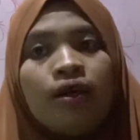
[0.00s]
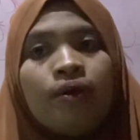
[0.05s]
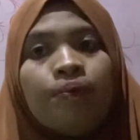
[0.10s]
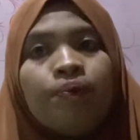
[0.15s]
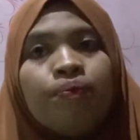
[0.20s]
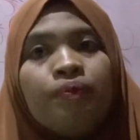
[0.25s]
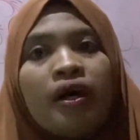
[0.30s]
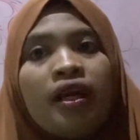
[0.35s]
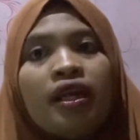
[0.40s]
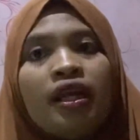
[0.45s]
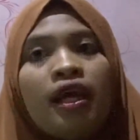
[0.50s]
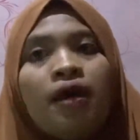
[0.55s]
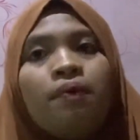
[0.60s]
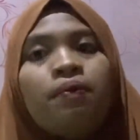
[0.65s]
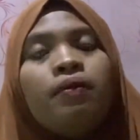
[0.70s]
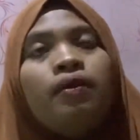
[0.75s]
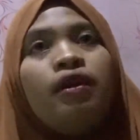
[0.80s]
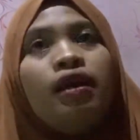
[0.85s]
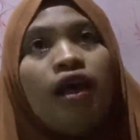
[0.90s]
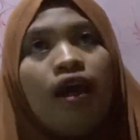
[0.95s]
Maryam
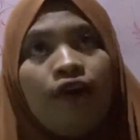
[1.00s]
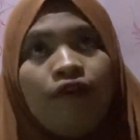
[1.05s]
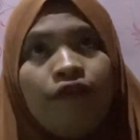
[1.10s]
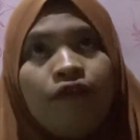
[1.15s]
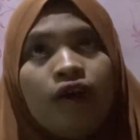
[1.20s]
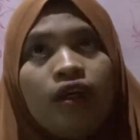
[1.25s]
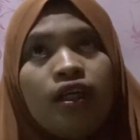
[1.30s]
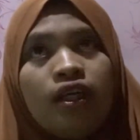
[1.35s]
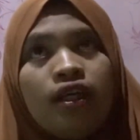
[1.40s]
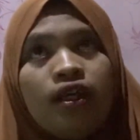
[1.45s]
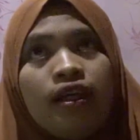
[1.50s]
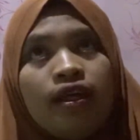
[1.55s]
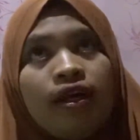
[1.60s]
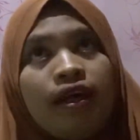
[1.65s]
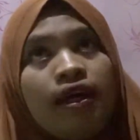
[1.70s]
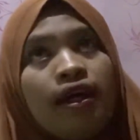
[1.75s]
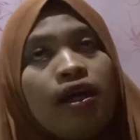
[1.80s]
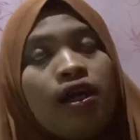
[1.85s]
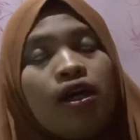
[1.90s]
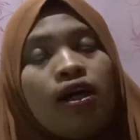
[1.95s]
left.
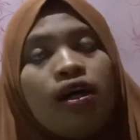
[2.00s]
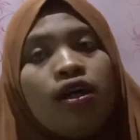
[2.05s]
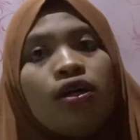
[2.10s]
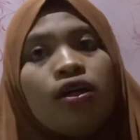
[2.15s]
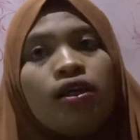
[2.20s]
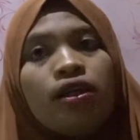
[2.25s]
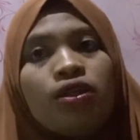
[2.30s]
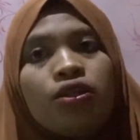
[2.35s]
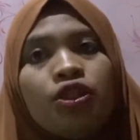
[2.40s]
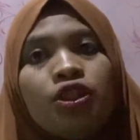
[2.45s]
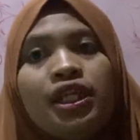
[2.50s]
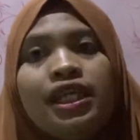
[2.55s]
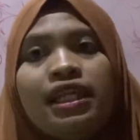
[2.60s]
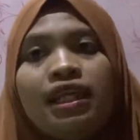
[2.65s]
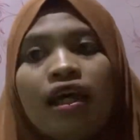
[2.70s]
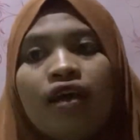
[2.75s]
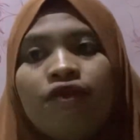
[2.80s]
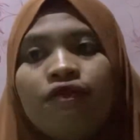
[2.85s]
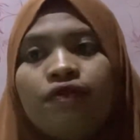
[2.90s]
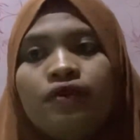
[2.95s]
She
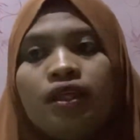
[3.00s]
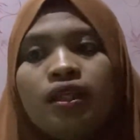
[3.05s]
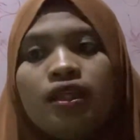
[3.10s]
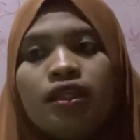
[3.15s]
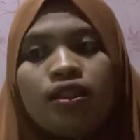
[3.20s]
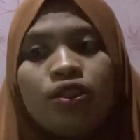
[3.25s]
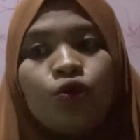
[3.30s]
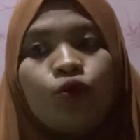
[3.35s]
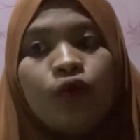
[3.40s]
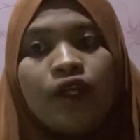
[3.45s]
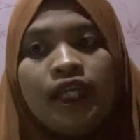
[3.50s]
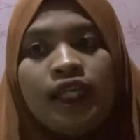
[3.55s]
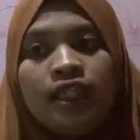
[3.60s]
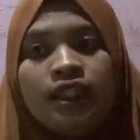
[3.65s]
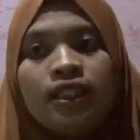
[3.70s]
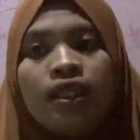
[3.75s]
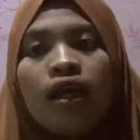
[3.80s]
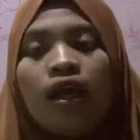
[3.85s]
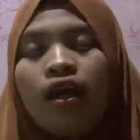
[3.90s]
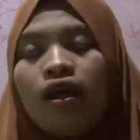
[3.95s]
left the
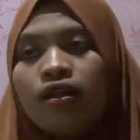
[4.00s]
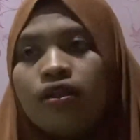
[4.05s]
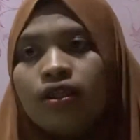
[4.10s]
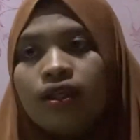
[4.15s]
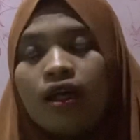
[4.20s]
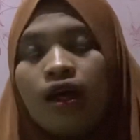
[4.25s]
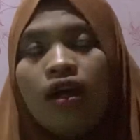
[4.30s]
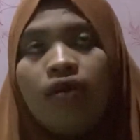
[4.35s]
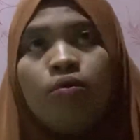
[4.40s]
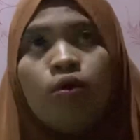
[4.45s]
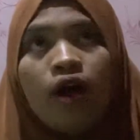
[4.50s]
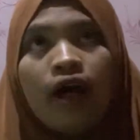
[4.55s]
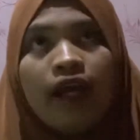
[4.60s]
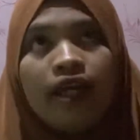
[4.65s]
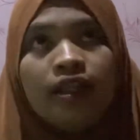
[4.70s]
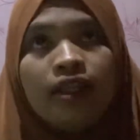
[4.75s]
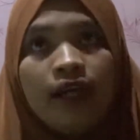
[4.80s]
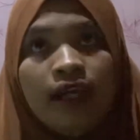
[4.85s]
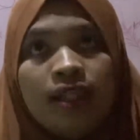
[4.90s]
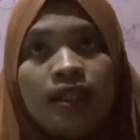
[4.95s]
sweets and
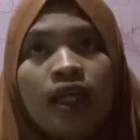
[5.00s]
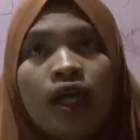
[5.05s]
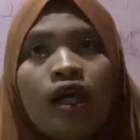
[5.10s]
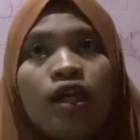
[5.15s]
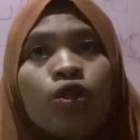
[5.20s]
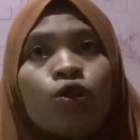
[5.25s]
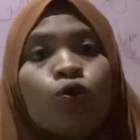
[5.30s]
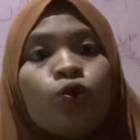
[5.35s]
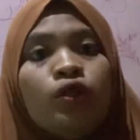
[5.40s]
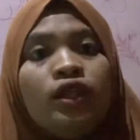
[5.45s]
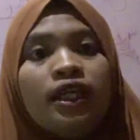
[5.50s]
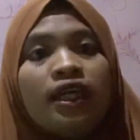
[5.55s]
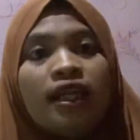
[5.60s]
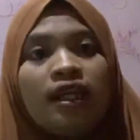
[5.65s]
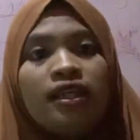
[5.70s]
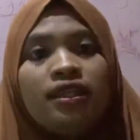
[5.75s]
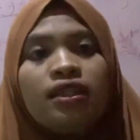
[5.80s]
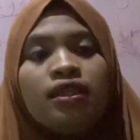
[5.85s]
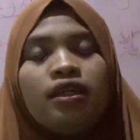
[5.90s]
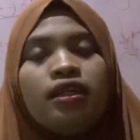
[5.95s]
carbohydrates to
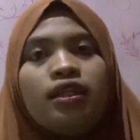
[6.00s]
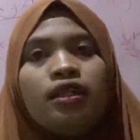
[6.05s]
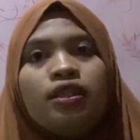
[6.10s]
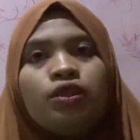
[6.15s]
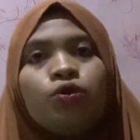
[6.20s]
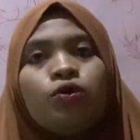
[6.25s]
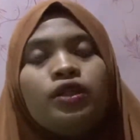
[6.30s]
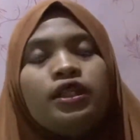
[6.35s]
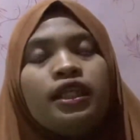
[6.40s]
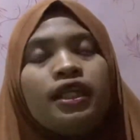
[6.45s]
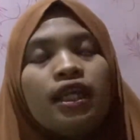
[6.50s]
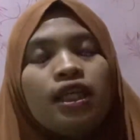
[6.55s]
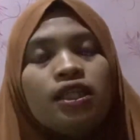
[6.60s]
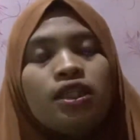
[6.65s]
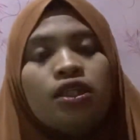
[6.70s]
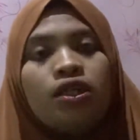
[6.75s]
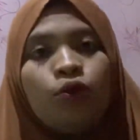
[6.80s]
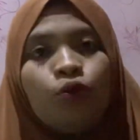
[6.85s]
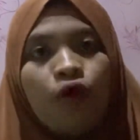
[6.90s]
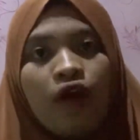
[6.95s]
decrease
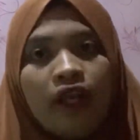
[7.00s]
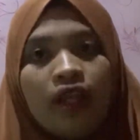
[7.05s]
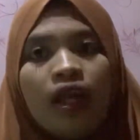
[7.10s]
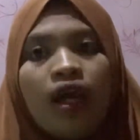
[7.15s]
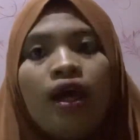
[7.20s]
her weight.